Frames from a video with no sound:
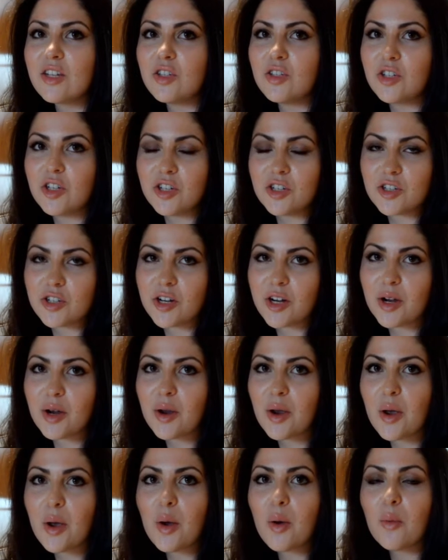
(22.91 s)

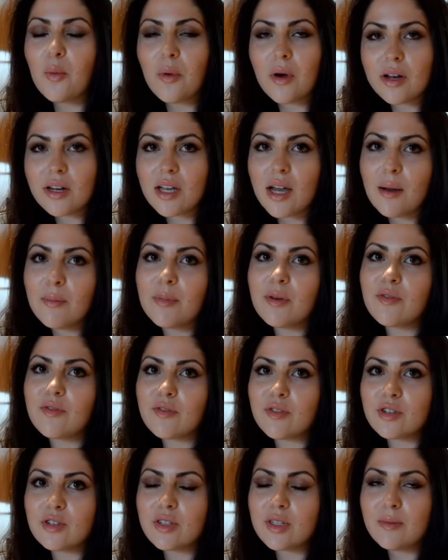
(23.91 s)
ginger, 1 cup of
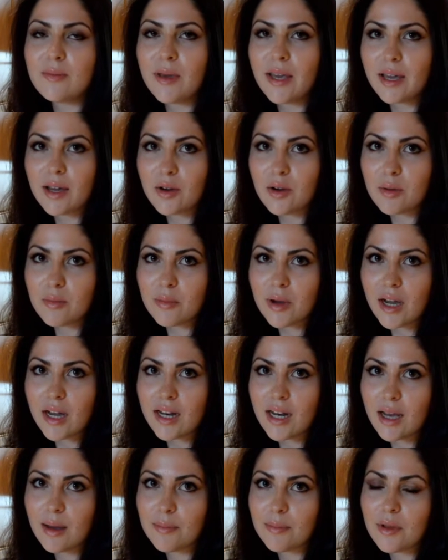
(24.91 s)
frozen mango and
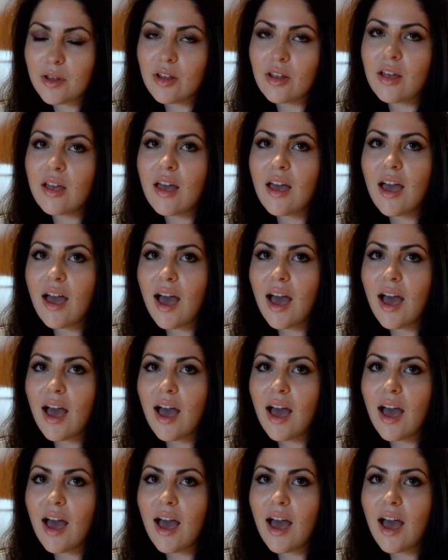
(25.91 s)
pineapple,